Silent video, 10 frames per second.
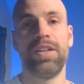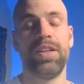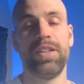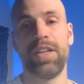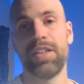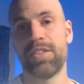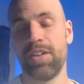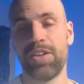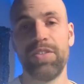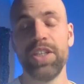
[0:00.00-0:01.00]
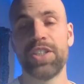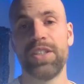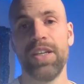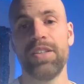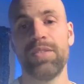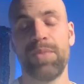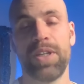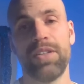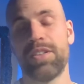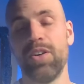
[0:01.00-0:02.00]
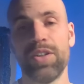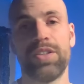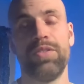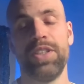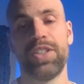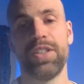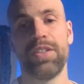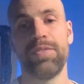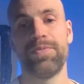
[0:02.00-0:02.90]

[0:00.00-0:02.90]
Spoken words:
it has not reached yet, but it's going to reach it.